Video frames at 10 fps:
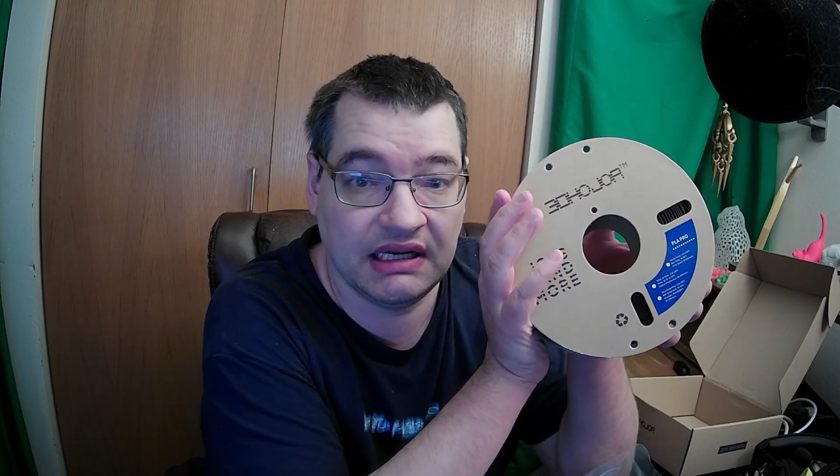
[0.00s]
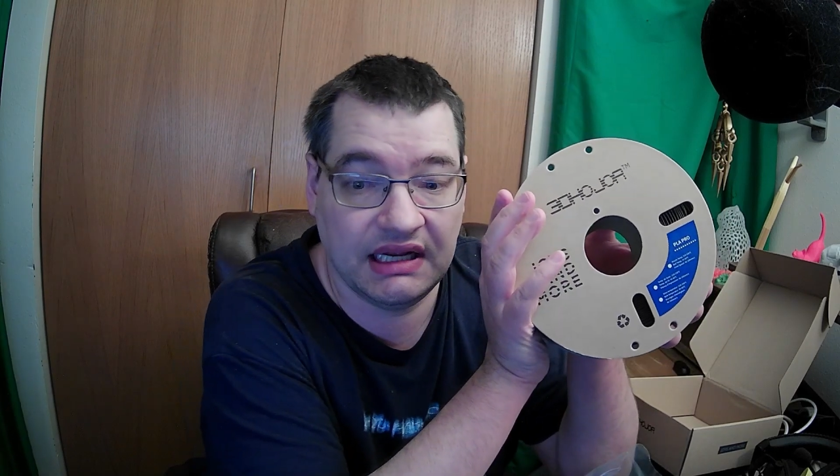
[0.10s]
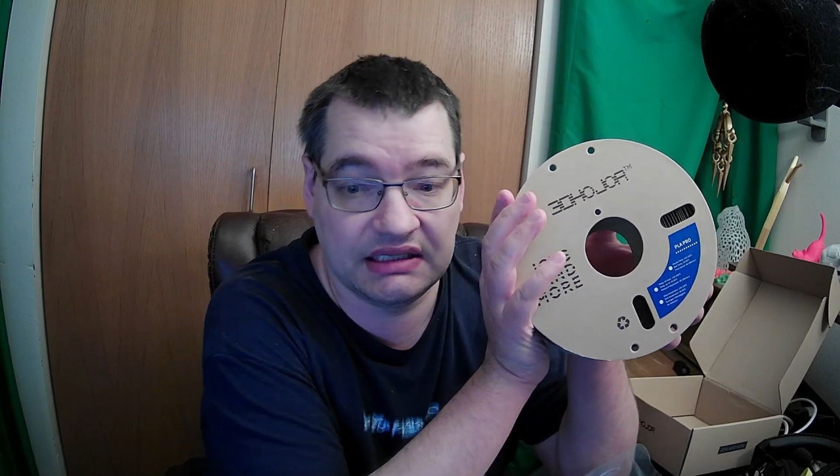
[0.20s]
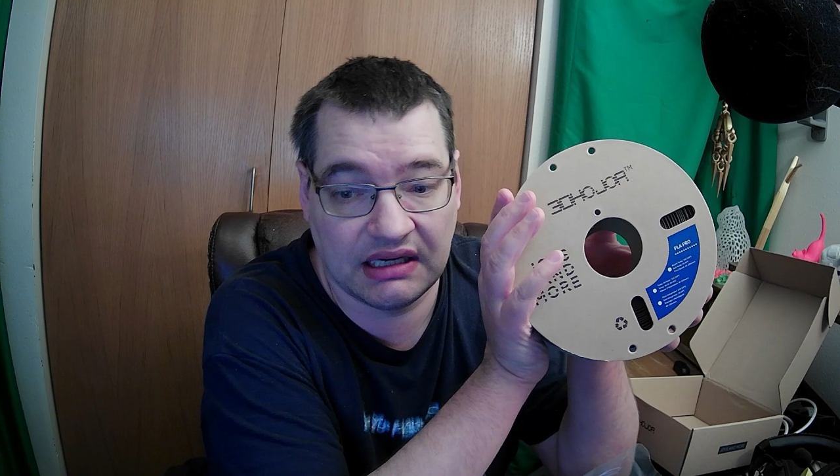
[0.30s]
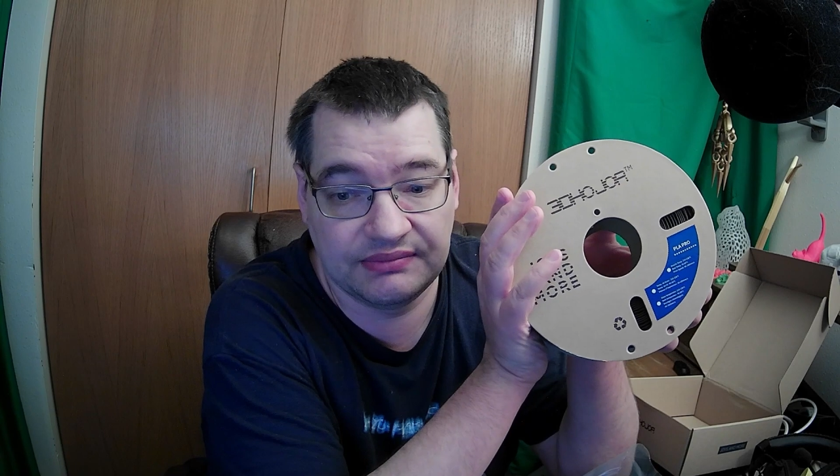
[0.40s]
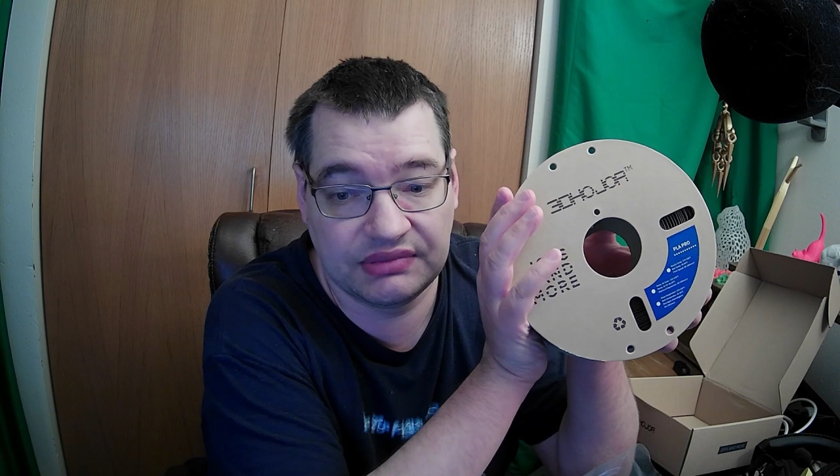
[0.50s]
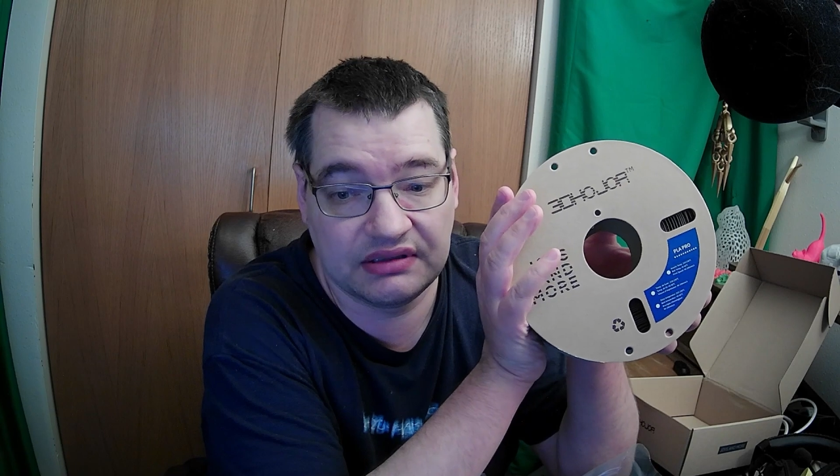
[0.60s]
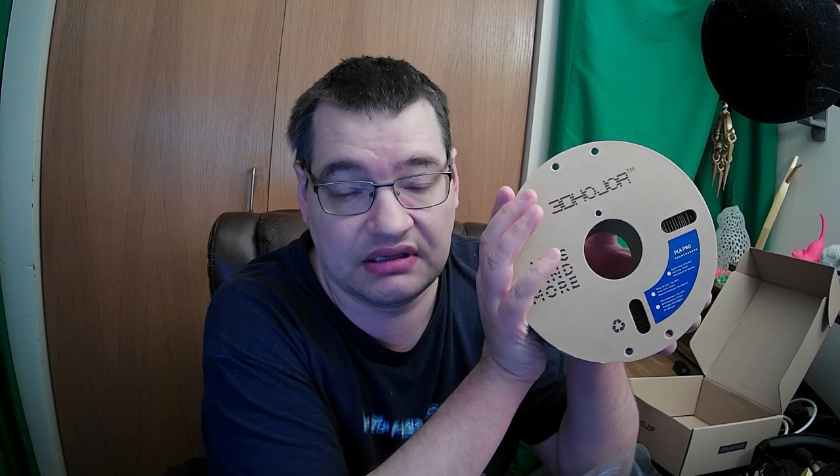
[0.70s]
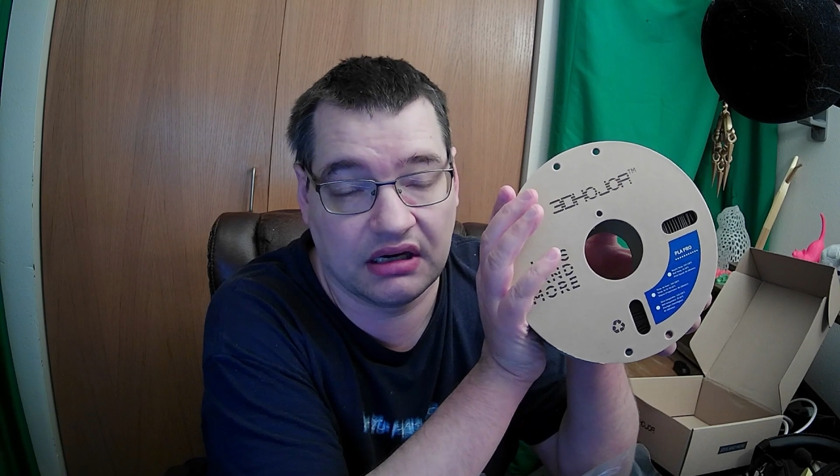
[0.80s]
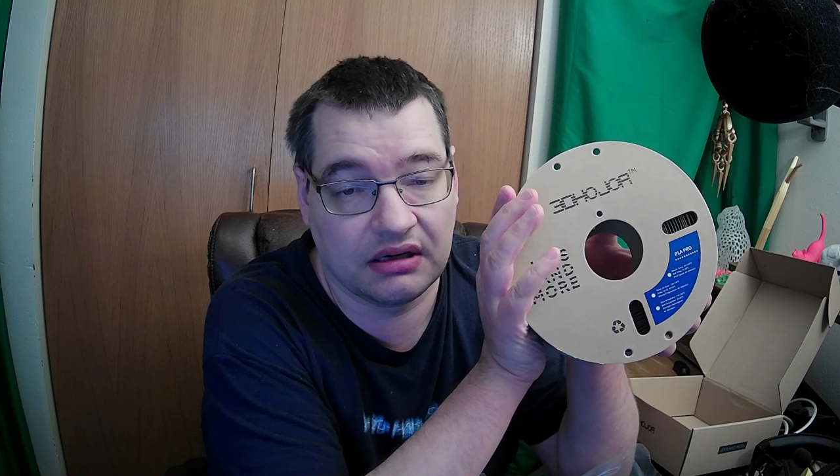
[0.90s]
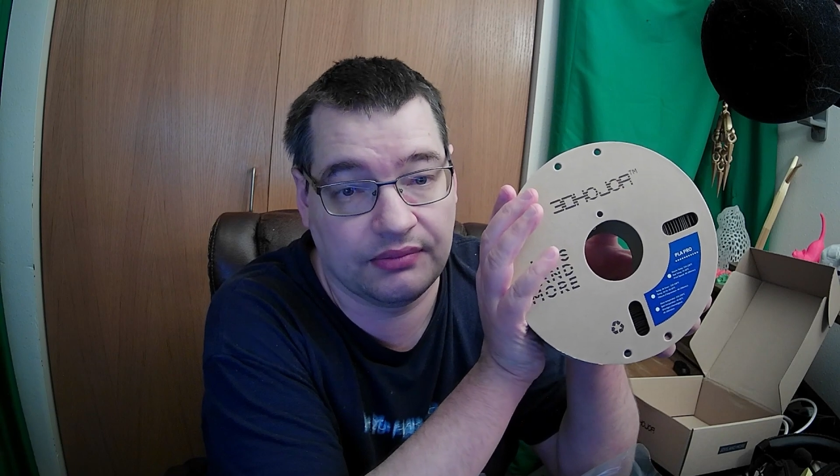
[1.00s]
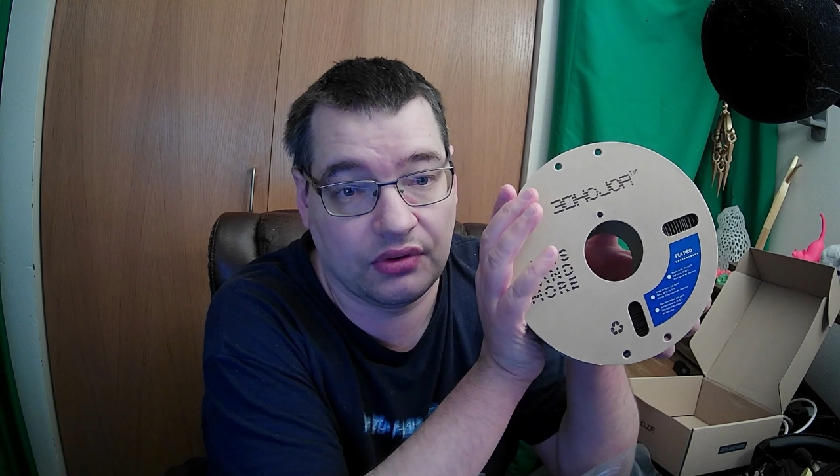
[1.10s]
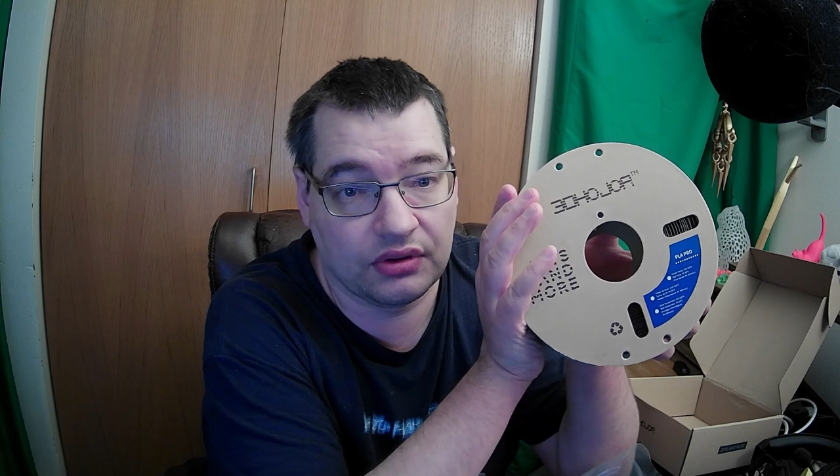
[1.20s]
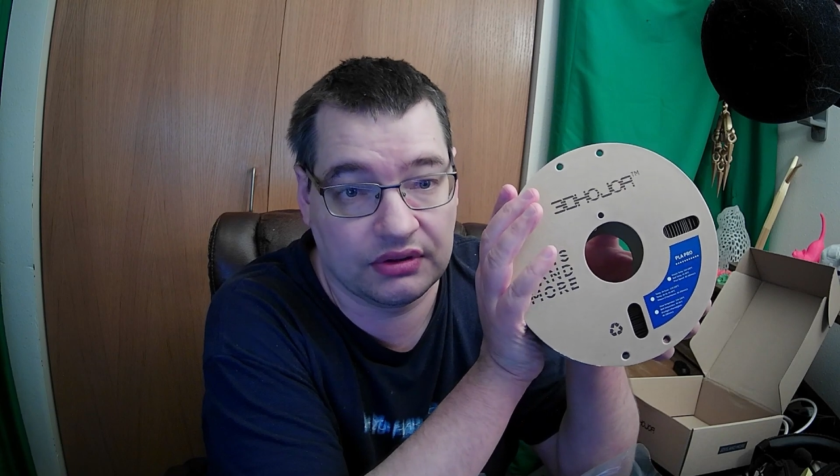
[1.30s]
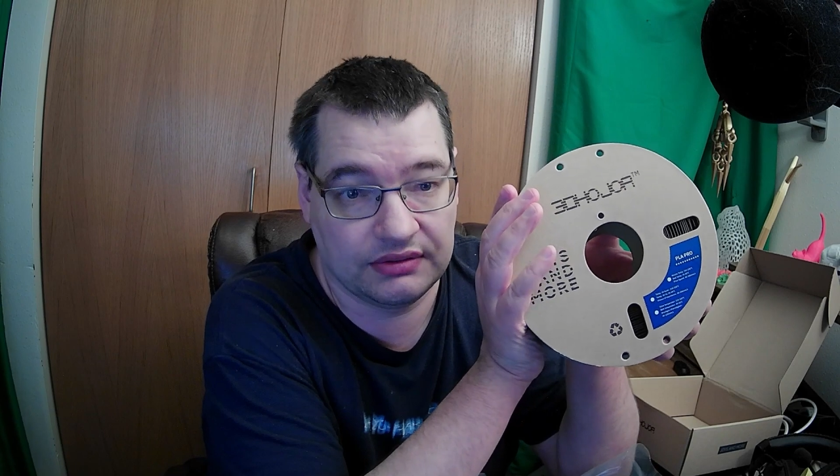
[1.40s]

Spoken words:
it comes on cardboard.